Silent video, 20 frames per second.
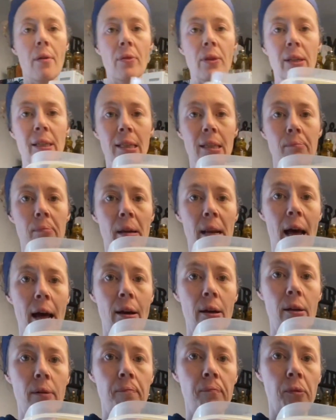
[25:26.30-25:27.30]
This is
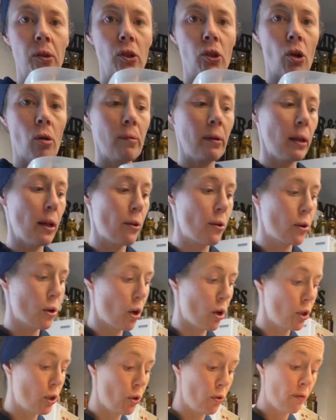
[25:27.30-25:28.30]
banana. Scoby leather
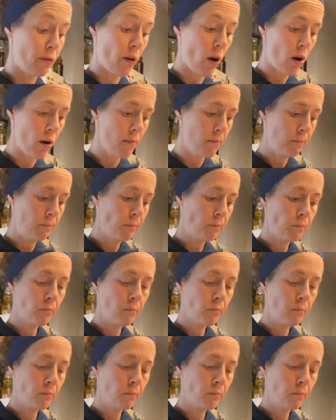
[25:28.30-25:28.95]
gone too far.